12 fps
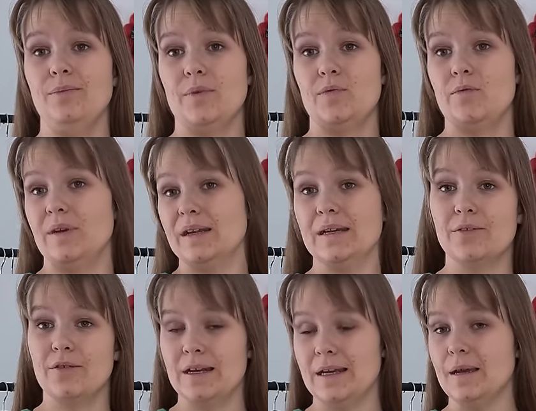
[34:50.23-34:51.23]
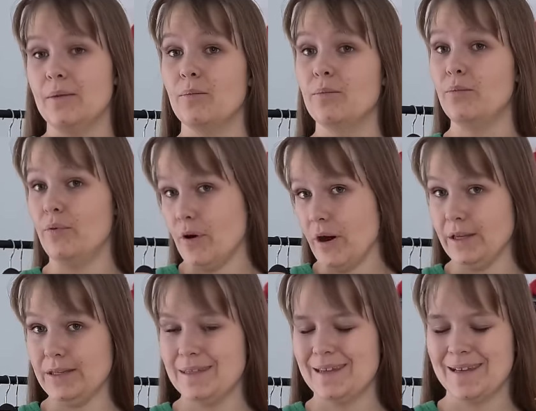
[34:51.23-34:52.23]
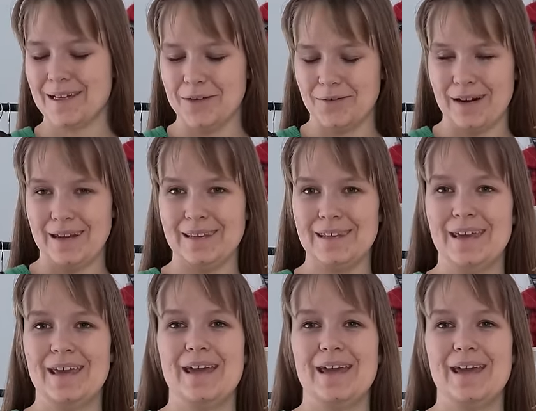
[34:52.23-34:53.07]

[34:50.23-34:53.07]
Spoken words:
really, really bright green.